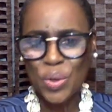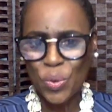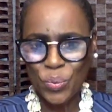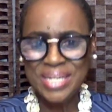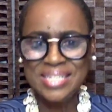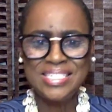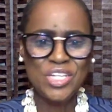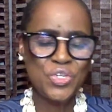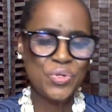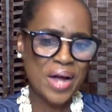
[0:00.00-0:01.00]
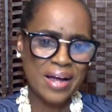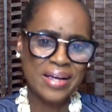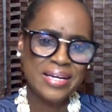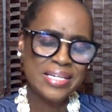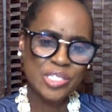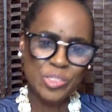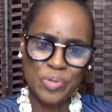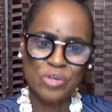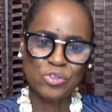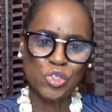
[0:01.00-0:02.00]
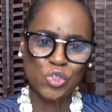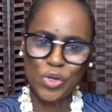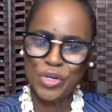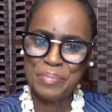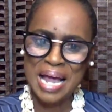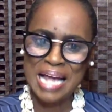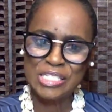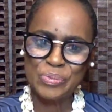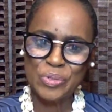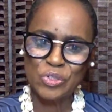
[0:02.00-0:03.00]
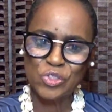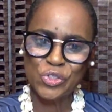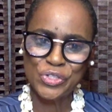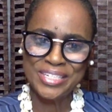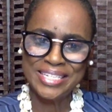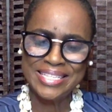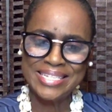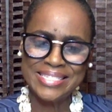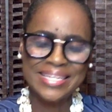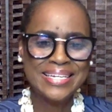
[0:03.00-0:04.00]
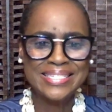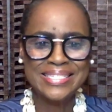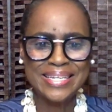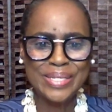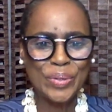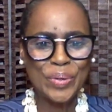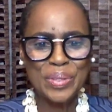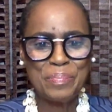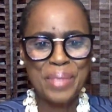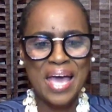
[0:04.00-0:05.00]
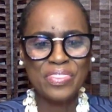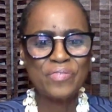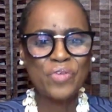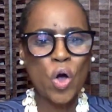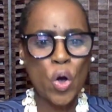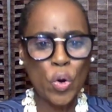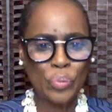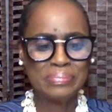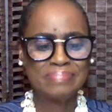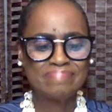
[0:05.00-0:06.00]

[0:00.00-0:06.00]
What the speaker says: We continue our spiritual journey, my spiritual journey this Sunday on the path of home.